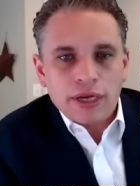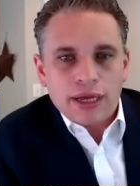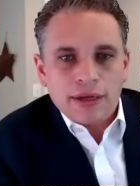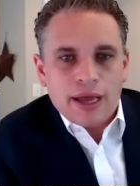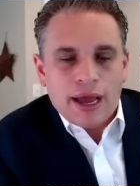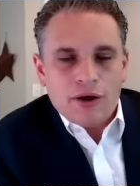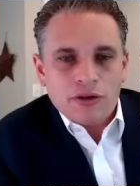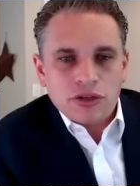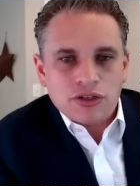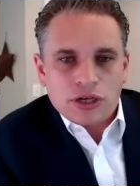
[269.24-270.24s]
at how
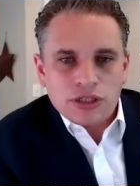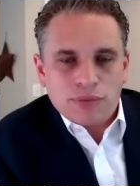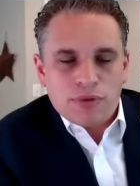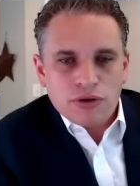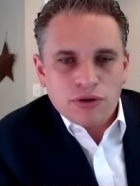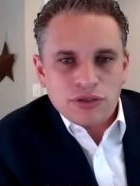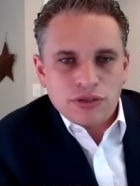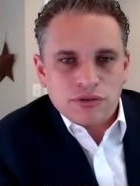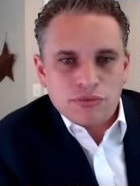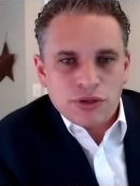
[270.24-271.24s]
this
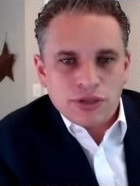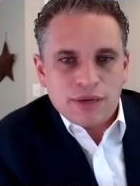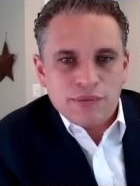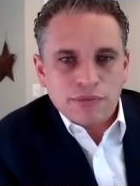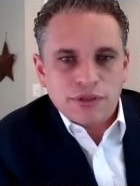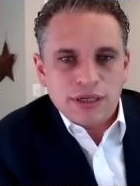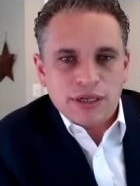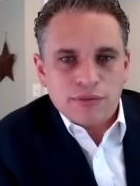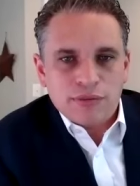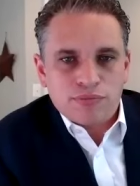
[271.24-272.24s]
juxtaposes with
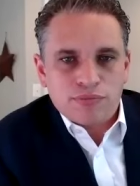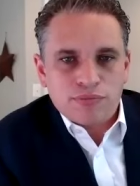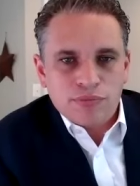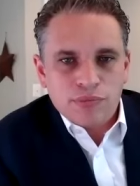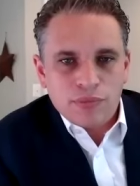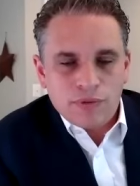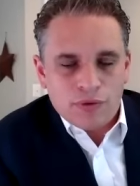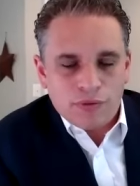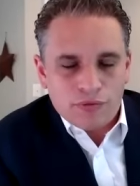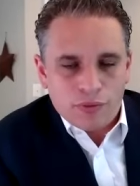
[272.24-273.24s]
CMMC
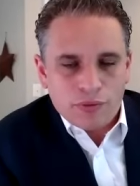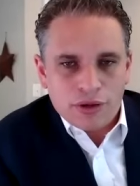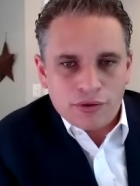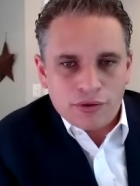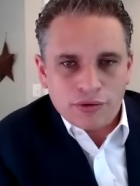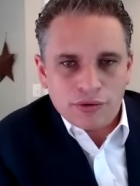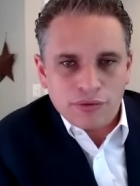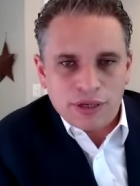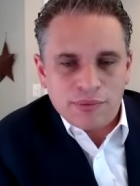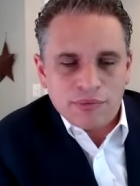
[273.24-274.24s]
from, from a
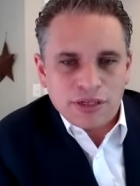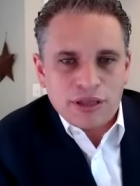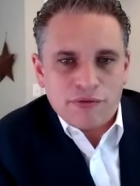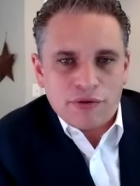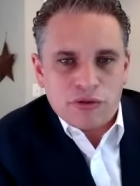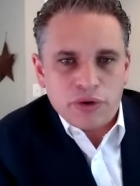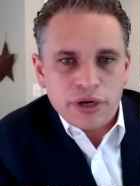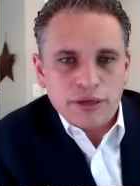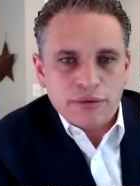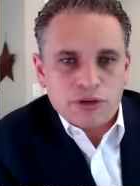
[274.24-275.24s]
CMMC level
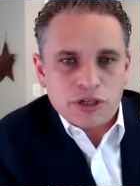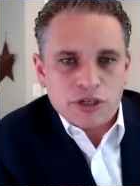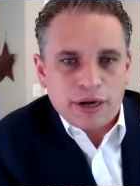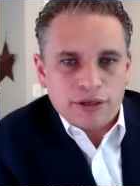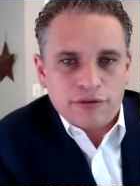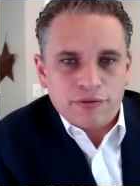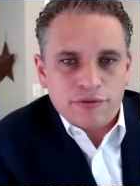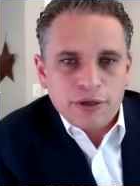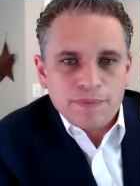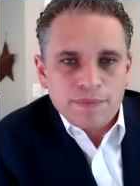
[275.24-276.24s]
three perspective,
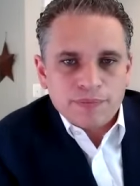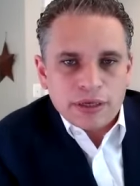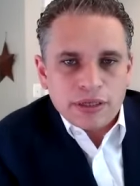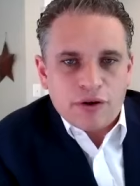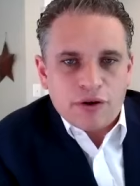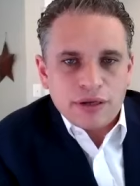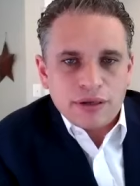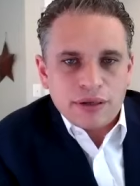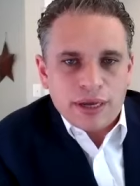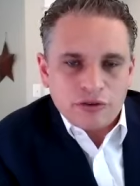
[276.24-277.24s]
it's very
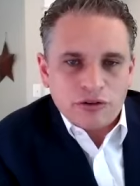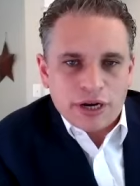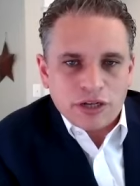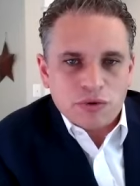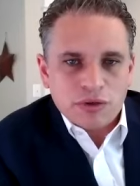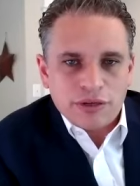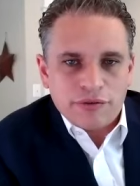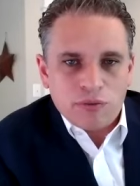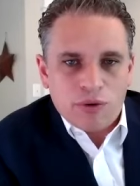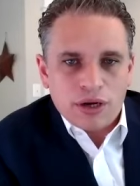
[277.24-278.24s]
800s
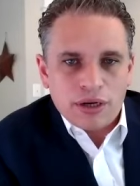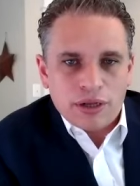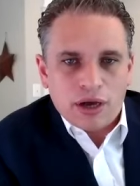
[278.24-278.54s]
171 and the